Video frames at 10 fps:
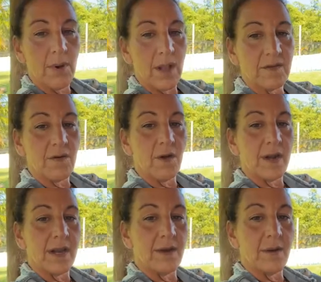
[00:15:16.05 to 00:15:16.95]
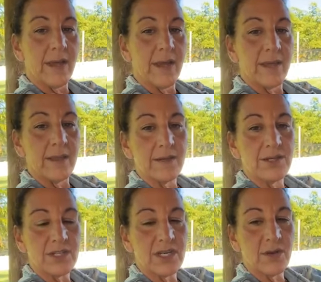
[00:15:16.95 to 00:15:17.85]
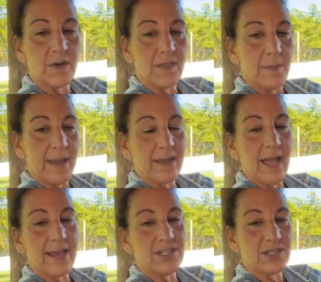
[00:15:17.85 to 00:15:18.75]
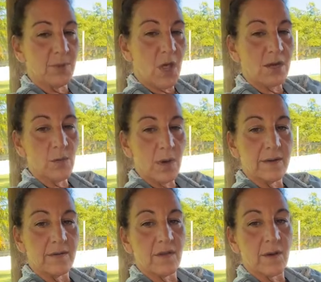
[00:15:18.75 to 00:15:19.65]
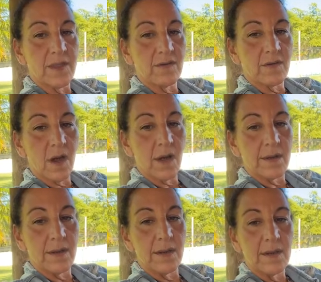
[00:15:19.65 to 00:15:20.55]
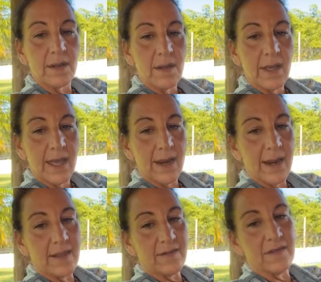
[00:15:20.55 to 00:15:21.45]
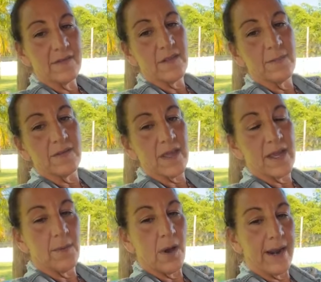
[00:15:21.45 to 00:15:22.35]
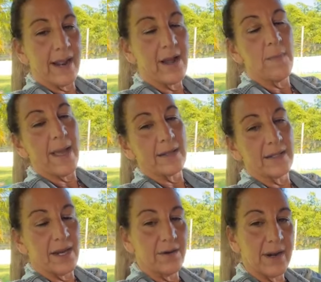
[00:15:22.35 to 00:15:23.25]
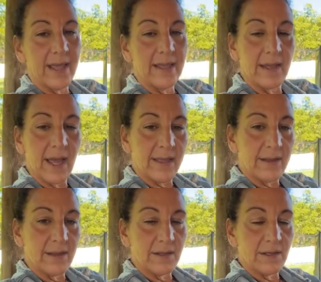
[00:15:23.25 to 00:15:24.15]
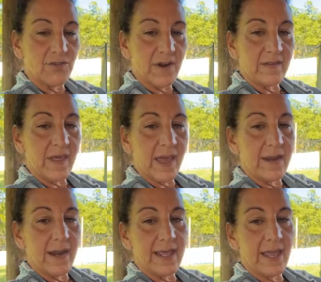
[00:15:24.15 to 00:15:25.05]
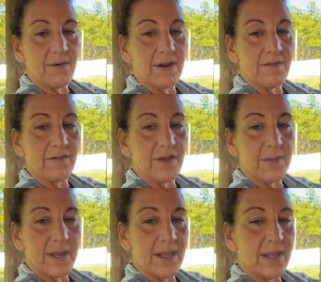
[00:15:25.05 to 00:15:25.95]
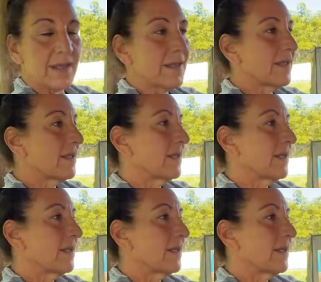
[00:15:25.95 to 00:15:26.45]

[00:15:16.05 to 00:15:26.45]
bots that are on here, okay? Just ignore them. I just blocked one, so he's gone. And as I see them as they come on, I go back later and I address that and I get rid of everybody.